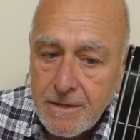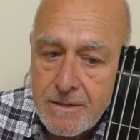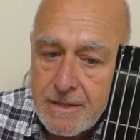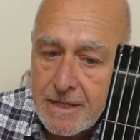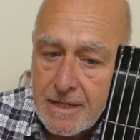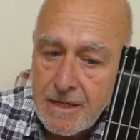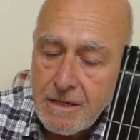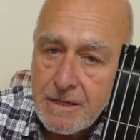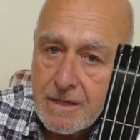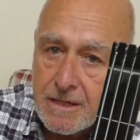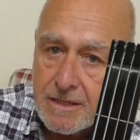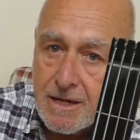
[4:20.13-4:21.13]
The
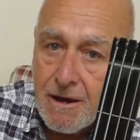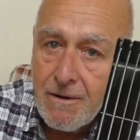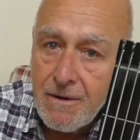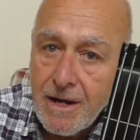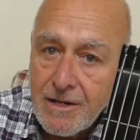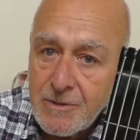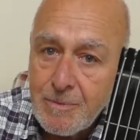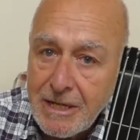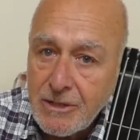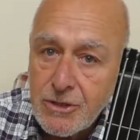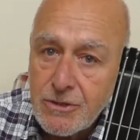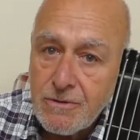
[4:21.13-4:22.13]
guitar has been
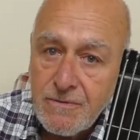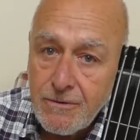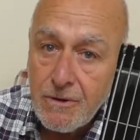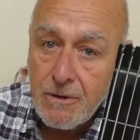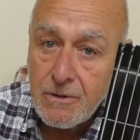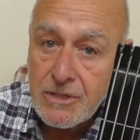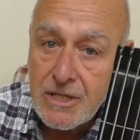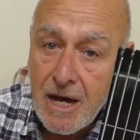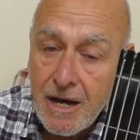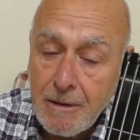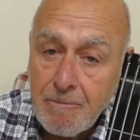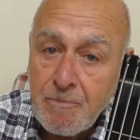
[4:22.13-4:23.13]
stood for a long
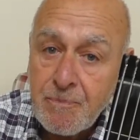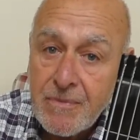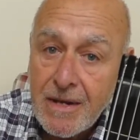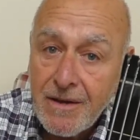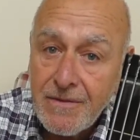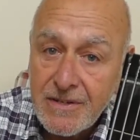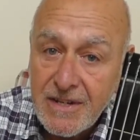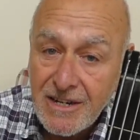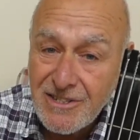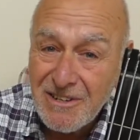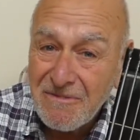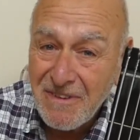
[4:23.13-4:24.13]
time, and there's
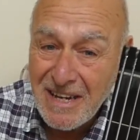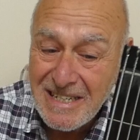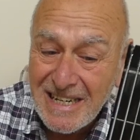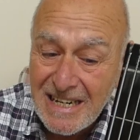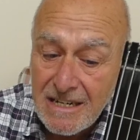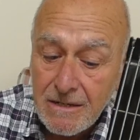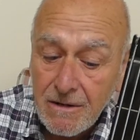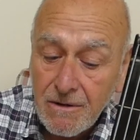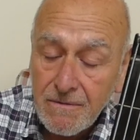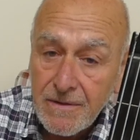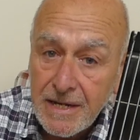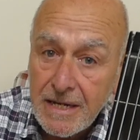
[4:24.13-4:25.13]
actually fading
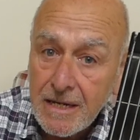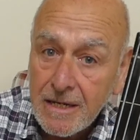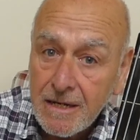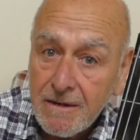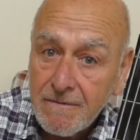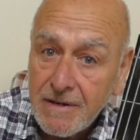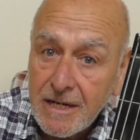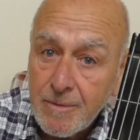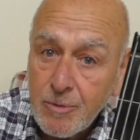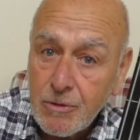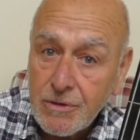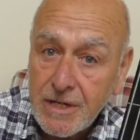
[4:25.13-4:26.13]
on the
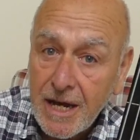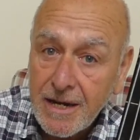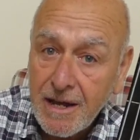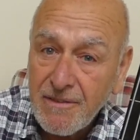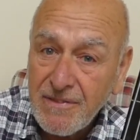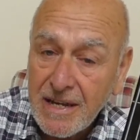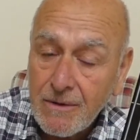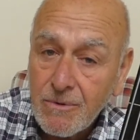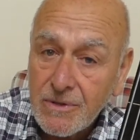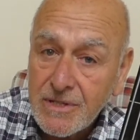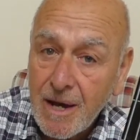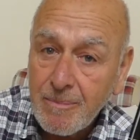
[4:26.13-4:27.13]
fingerboard, and I think
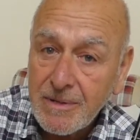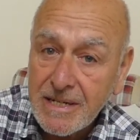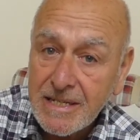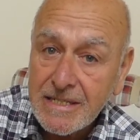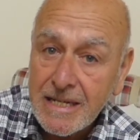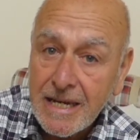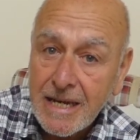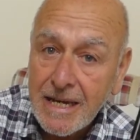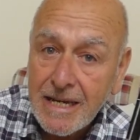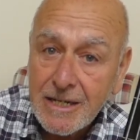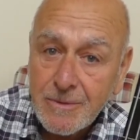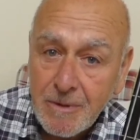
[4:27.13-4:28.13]
what's happened is
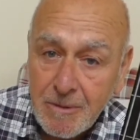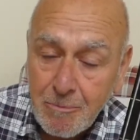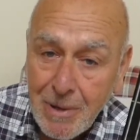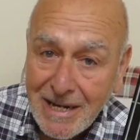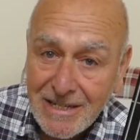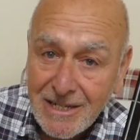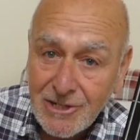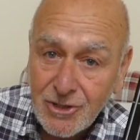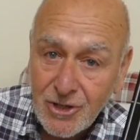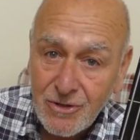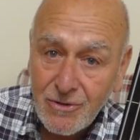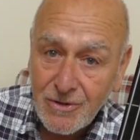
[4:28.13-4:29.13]
it's been painted
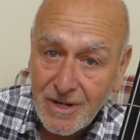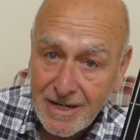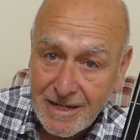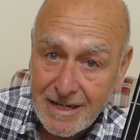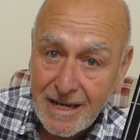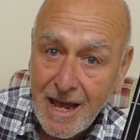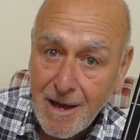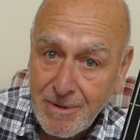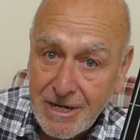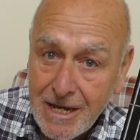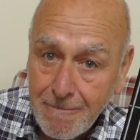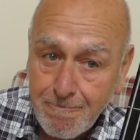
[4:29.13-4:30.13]
to look like
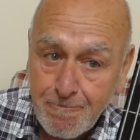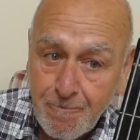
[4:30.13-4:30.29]
ebony.